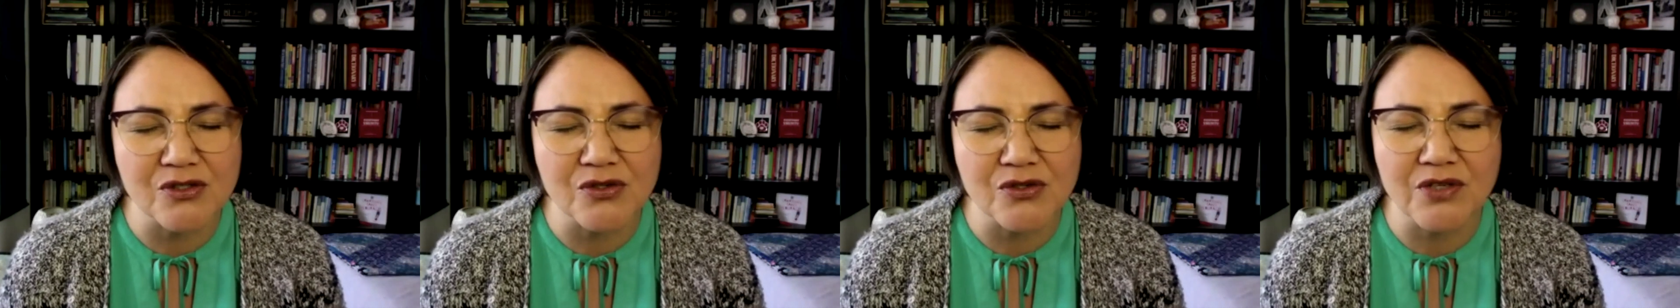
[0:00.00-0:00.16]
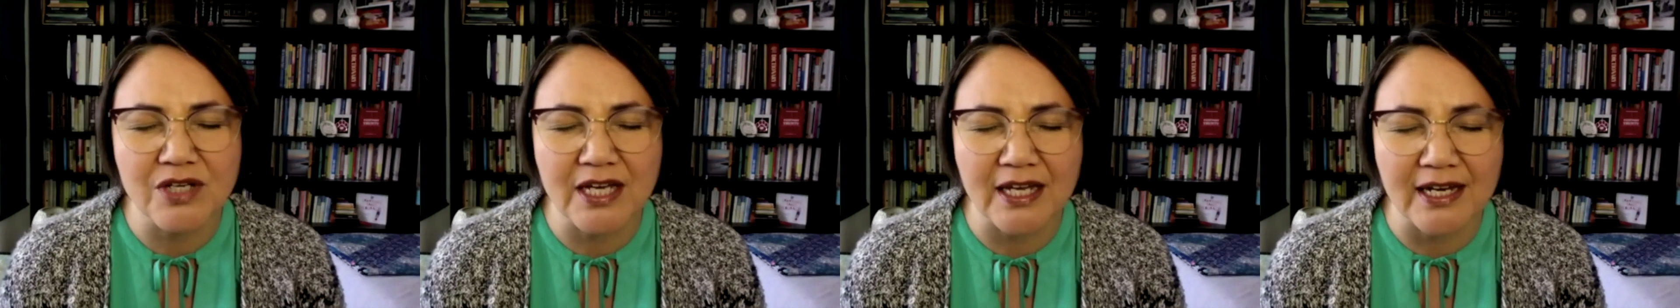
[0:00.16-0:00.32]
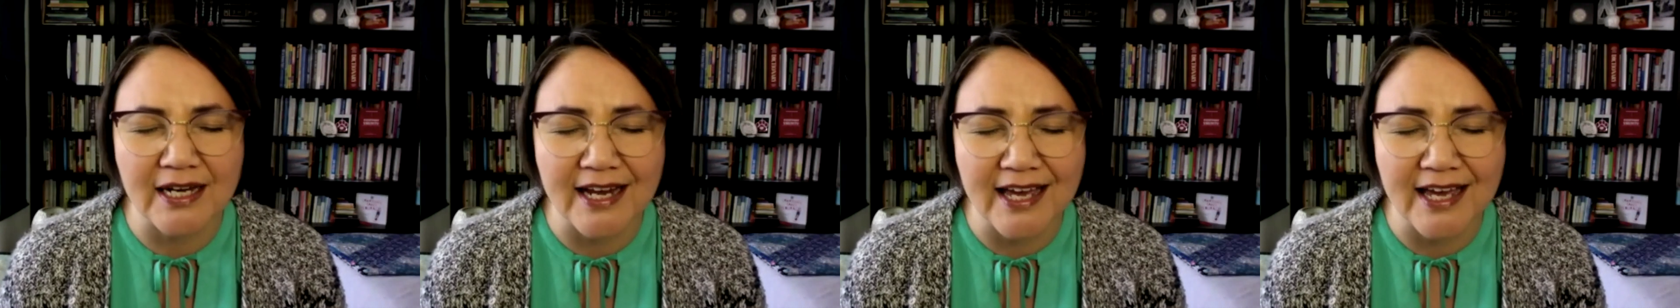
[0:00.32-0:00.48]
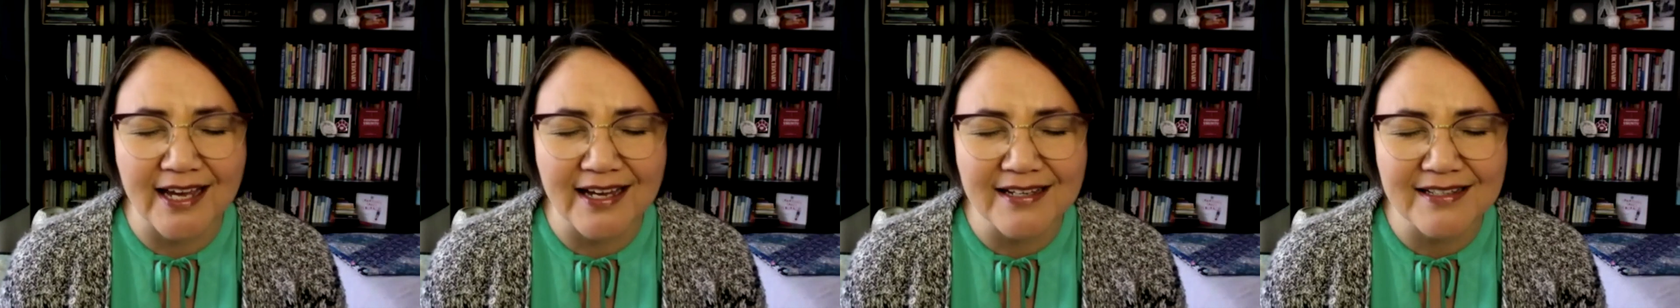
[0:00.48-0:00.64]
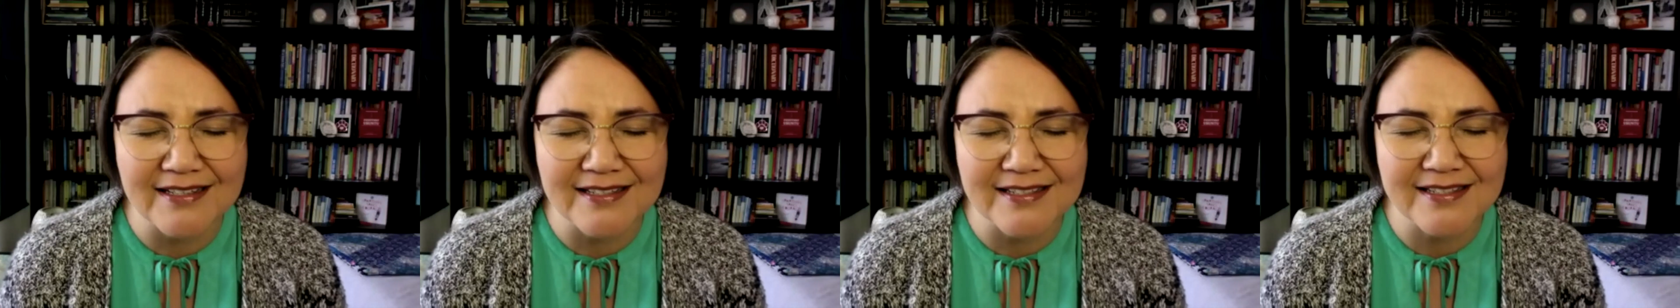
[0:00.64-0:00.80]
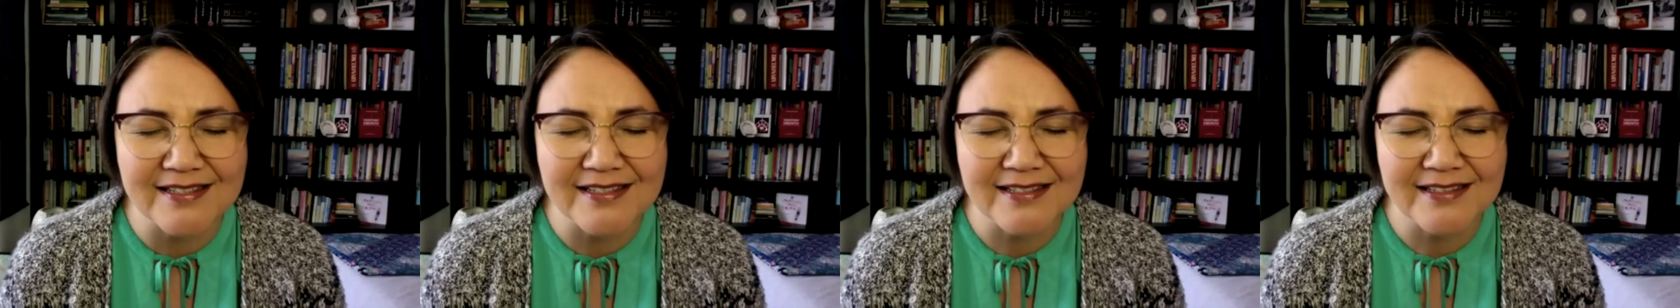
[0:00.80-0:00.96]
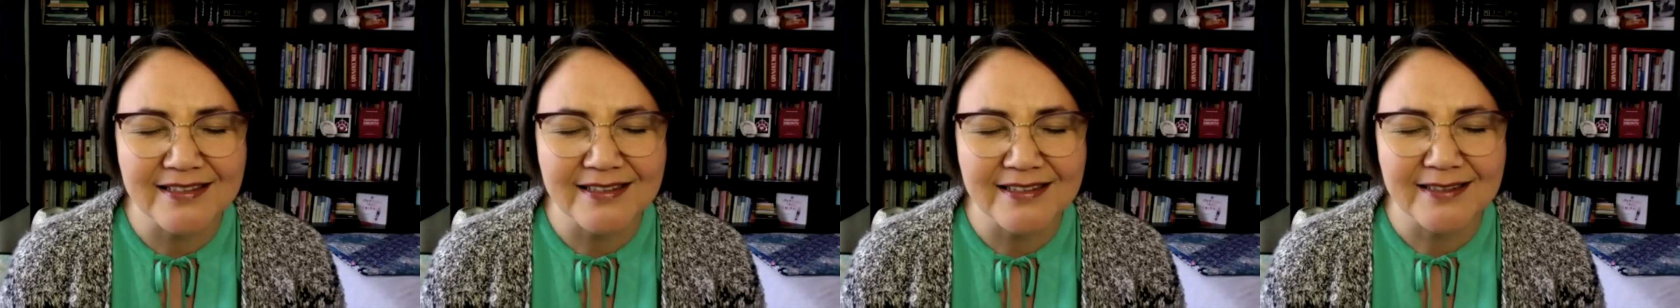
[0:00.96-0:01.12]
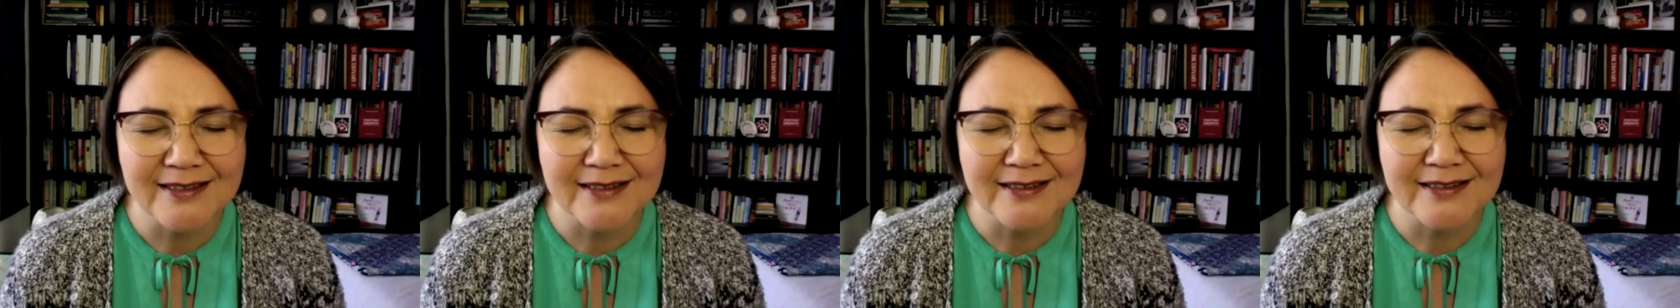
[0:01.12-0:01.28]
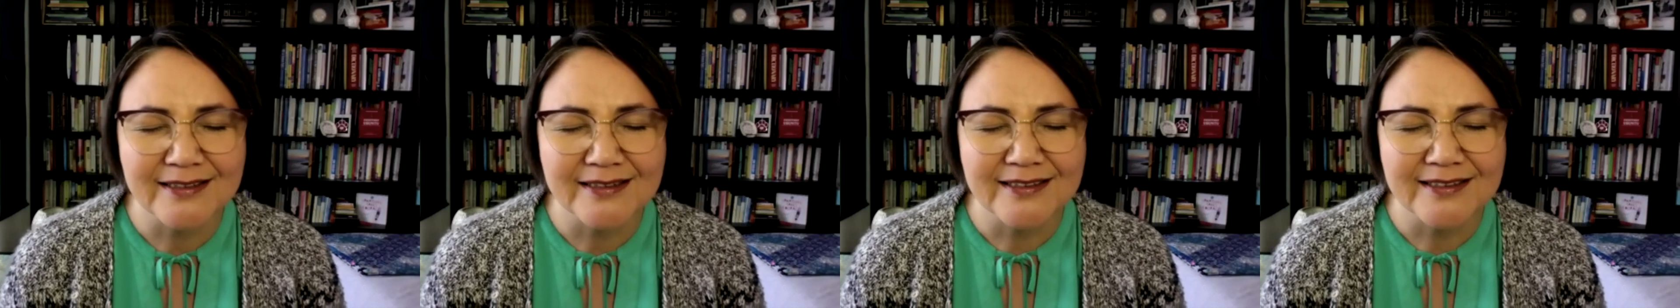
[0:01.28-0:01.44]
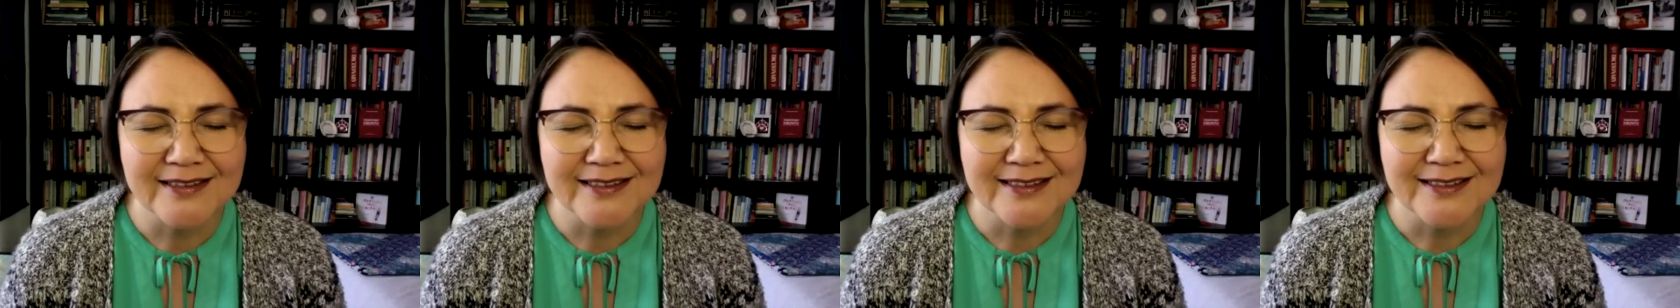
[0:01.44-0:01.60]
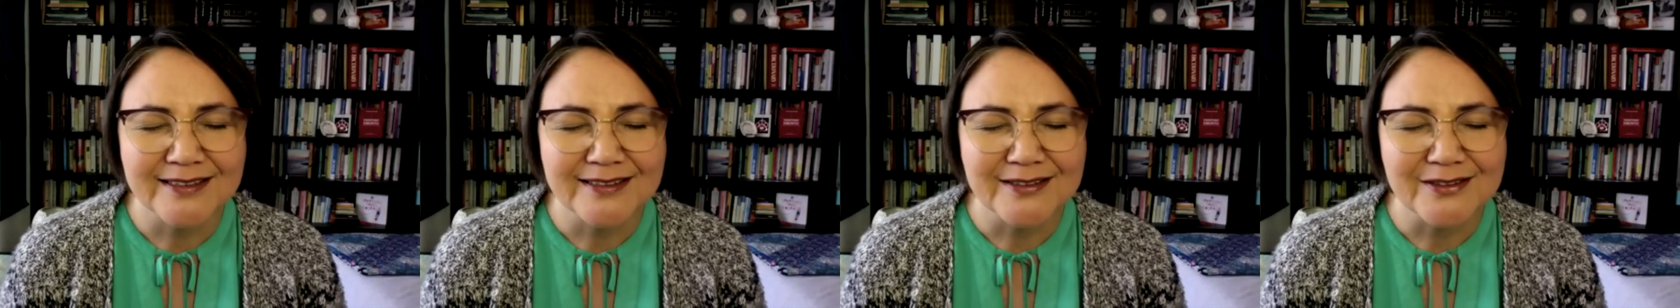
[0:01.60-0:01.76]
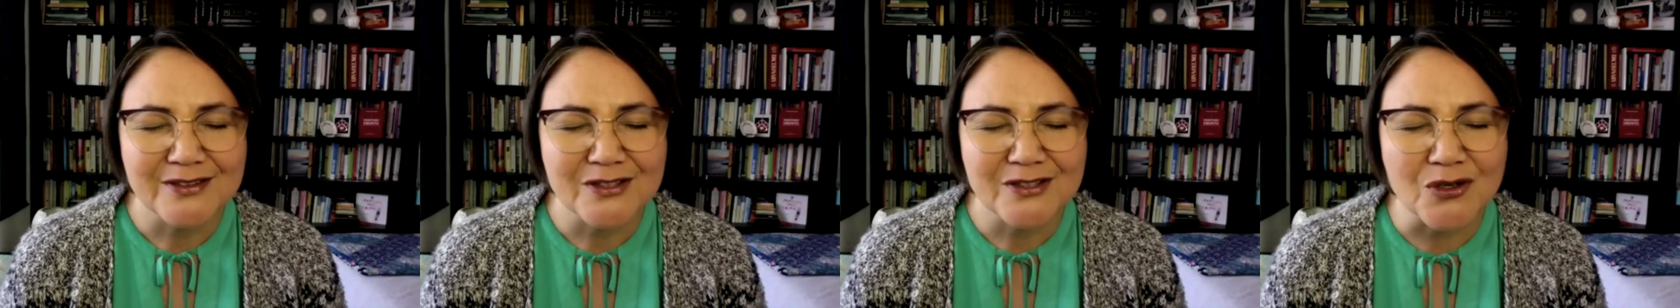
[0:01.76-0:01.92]
connect,
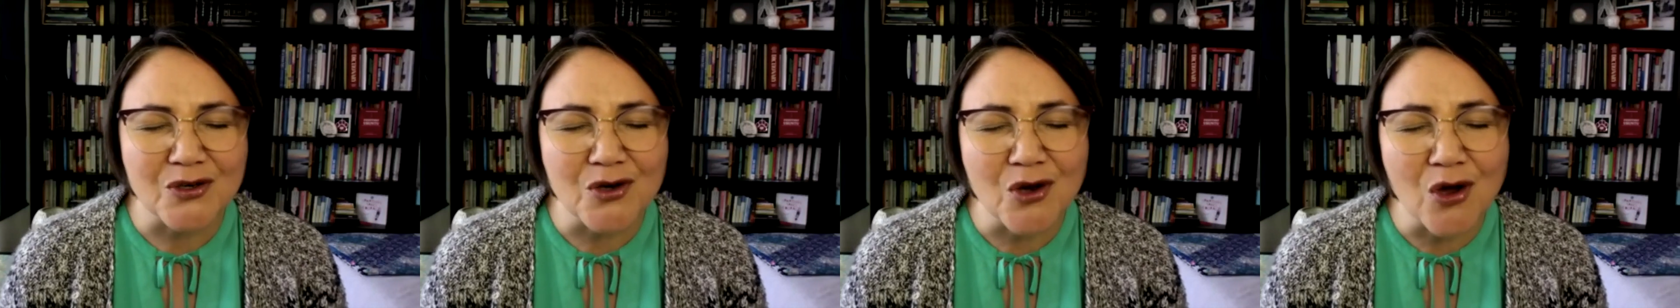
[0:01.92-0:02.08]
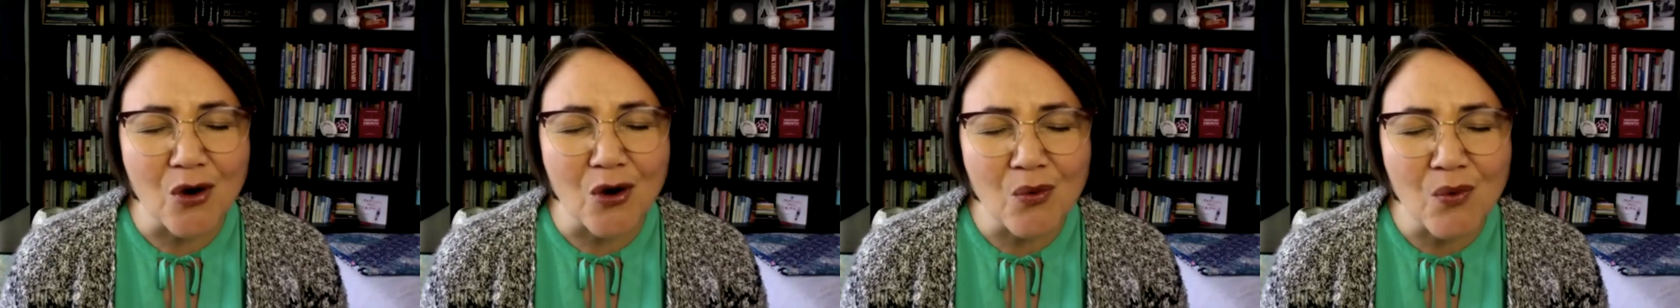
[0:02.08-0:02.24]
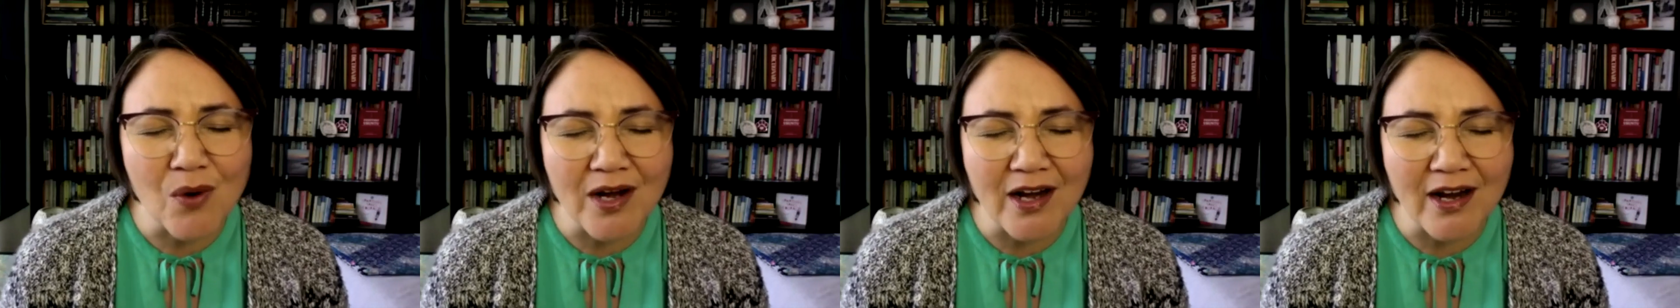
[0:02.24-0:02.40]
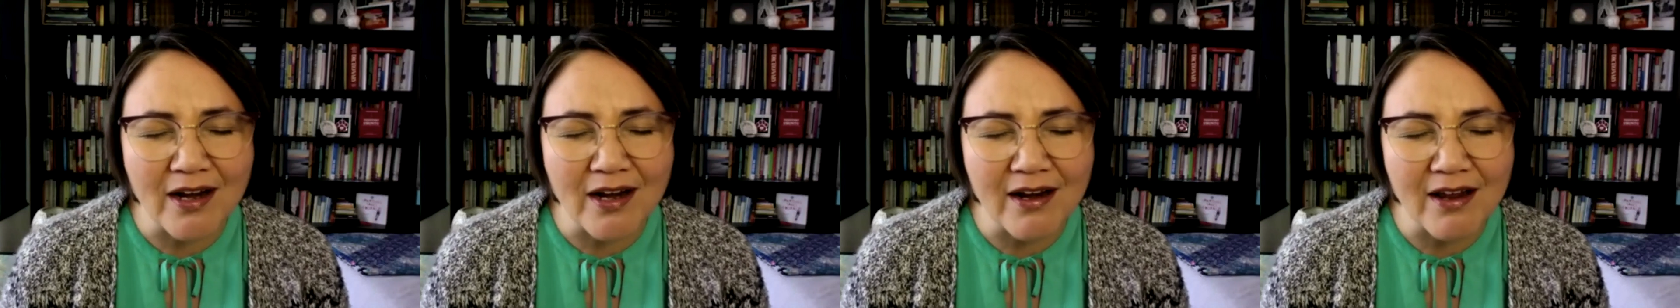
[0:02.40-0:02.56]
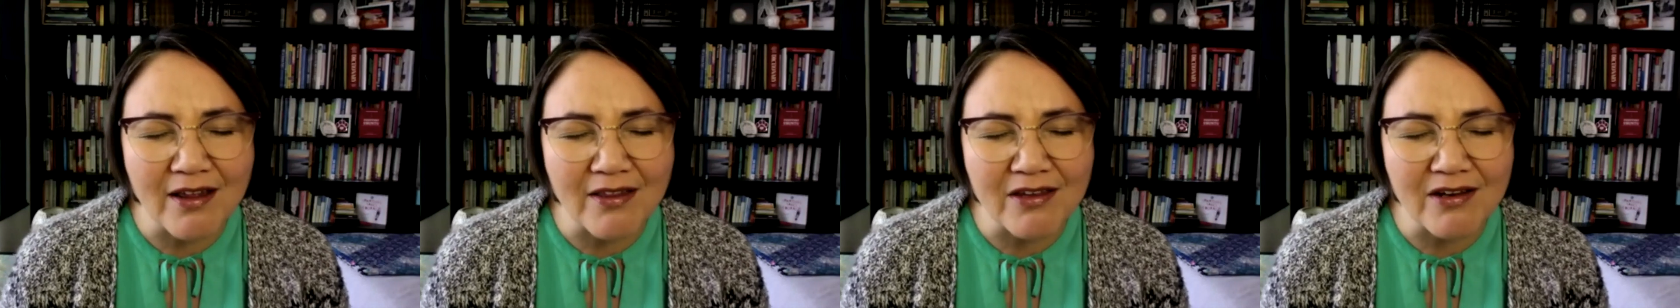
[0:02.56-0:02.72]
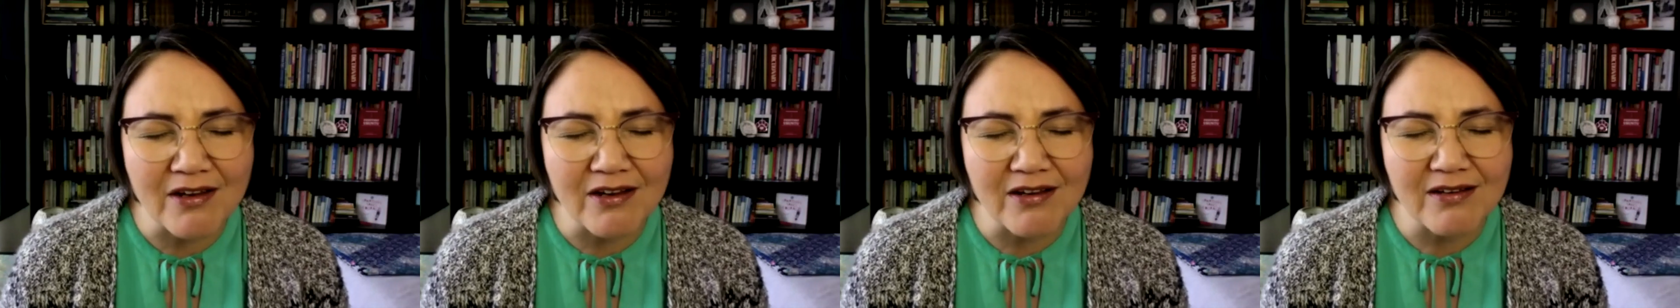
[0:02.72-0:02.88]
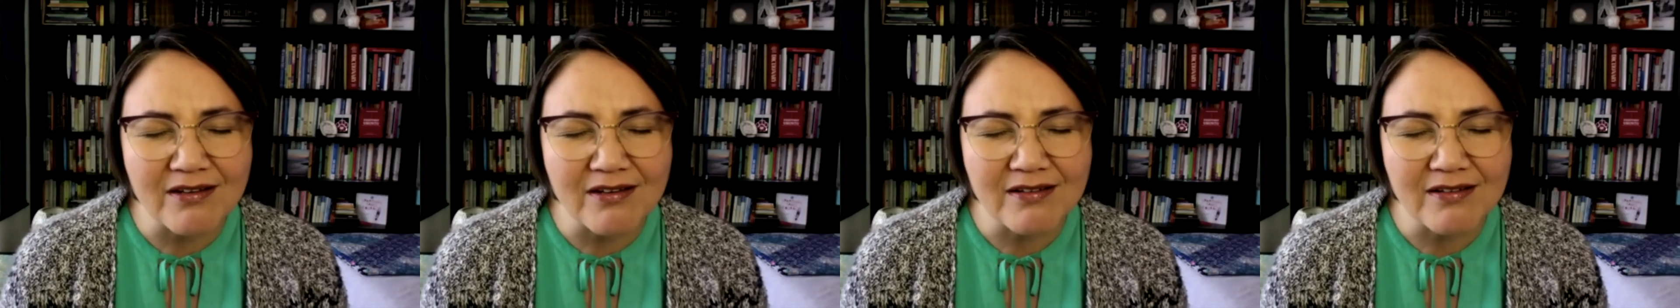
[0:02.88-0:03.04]
to know one another,